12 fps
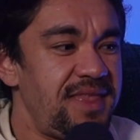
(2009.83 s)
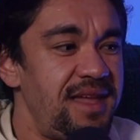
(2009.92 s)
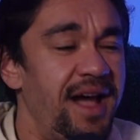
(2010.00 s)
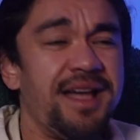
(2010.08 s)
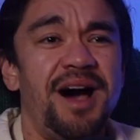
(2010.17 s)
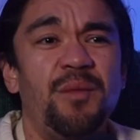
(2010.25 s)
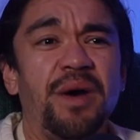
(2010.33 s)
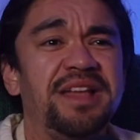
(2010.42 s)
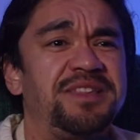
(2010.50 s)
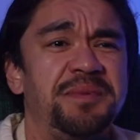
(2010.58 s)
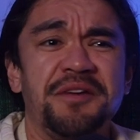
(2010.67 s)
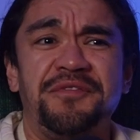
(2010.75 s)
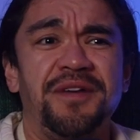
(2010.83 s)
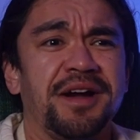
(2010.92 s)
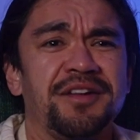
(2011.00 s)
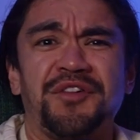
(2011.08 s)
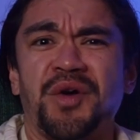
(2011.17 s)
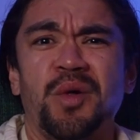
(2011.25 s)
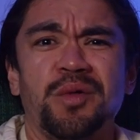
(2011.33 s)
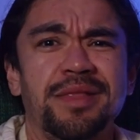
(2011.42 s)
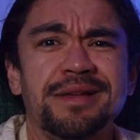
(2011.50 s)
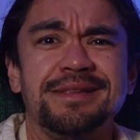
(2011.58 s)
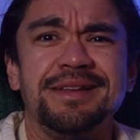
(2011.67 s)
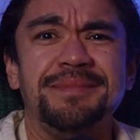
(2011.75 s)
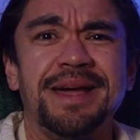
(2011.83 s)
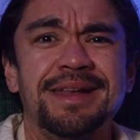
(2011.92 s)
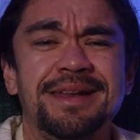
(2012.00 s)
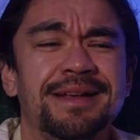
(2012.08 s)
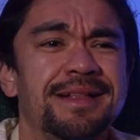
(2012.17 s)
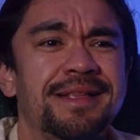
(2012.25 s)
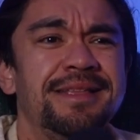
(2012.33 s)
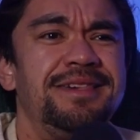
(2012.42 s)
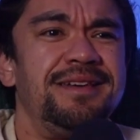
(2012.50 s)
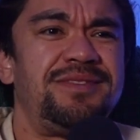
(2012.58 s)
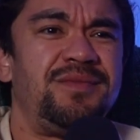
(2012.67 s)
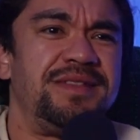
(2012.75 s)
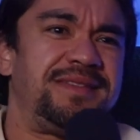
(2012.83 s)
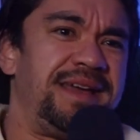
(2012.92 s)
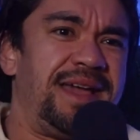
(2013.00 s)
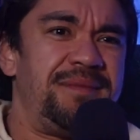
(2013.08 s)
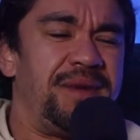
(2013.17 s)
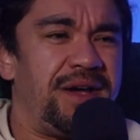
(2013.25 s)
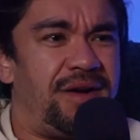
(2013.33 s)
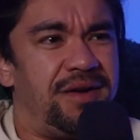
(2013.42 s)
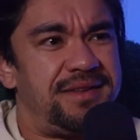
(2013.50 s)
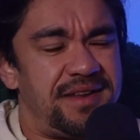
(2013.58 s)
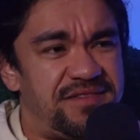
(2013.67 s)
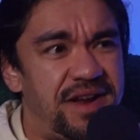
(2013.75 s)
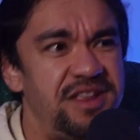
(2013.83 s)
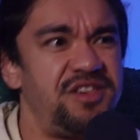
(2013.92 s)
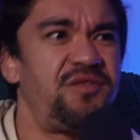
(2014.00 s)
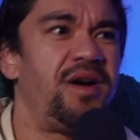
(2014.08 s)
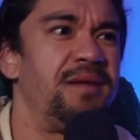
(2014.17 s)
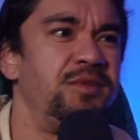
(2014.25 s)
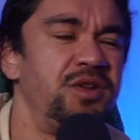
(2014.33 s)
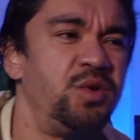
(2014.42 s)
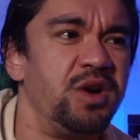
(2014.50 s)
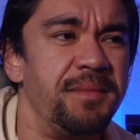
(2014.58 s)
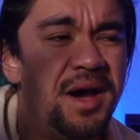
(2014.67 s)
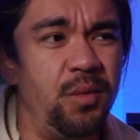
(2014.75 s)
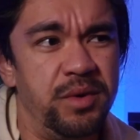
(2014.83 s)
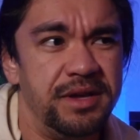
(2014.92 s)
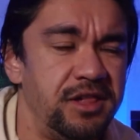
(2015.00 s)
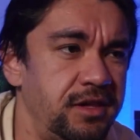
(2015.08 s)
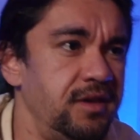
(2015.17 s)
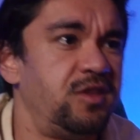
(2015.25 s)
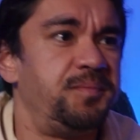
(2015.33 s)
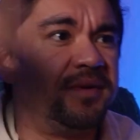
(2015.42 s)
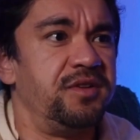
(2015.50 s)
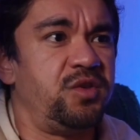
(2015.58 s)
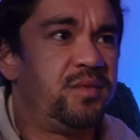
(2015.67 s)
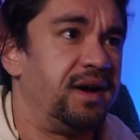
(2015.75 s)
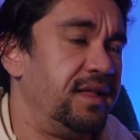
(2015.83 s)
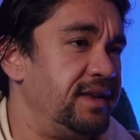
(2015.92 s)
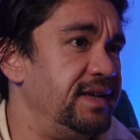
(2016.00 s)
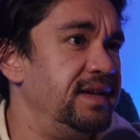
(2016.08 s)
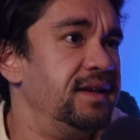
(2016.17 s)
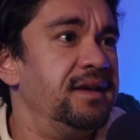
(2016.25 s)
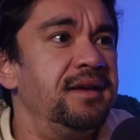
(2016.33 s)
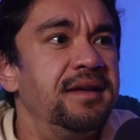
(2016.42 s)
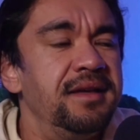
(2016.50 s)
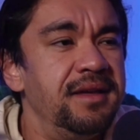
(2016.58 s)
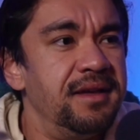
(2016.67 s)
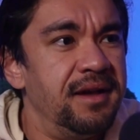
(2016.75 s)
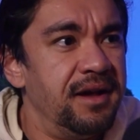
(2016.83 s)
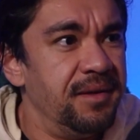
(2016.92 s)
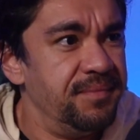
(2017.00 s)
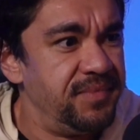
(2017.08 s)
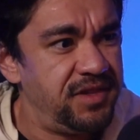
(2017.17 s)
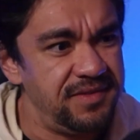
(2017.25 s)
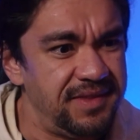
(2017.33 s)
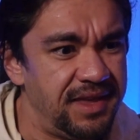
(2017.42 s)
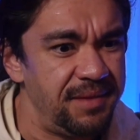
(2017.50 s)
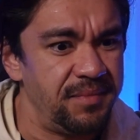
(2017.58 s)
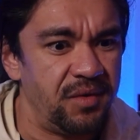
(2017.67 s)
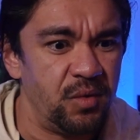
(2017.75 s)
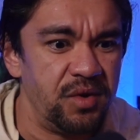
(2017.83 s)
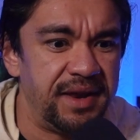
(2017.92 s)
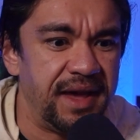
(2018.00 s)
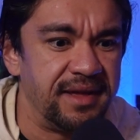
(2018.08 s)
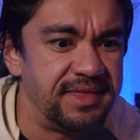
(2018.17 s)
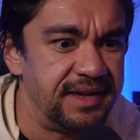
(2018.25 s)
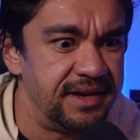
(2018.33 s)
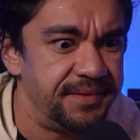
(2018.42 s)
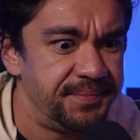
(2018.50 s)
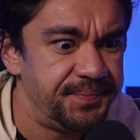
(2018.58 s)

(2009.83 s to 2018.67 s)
I can't wait to be a fucking troll on LinkedIn, man. Just once I get my content strategy right, I'm going to talk about weird shit, spirituality, just get my word out there.